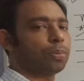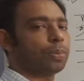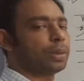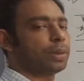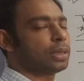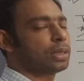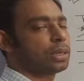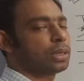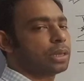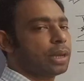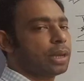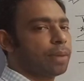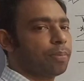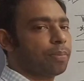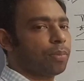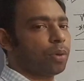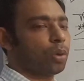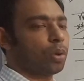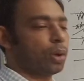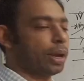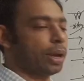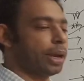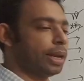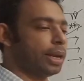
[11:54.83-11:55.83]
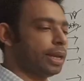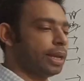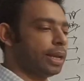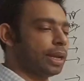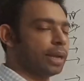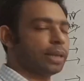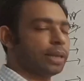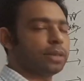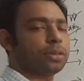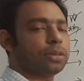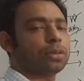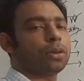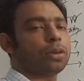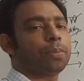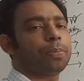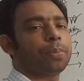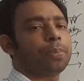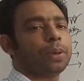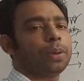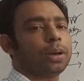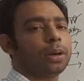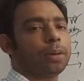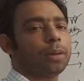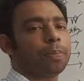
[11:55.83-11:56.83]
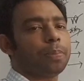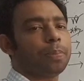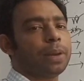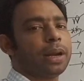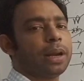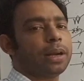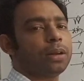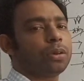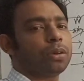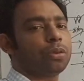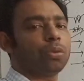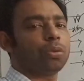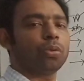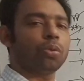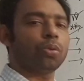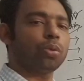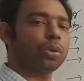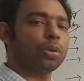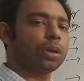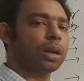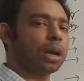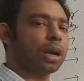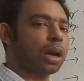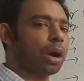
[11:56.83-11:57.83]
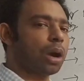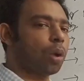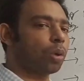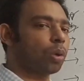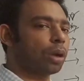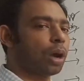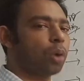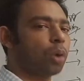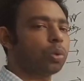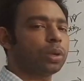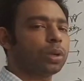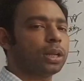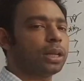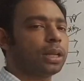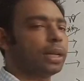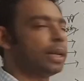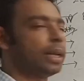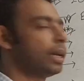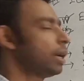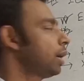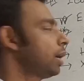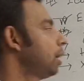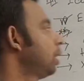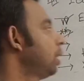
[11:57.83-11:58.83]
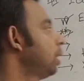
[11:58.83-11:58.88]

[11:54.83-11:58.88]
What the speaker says: stem or any kinds of plant root or outer layer,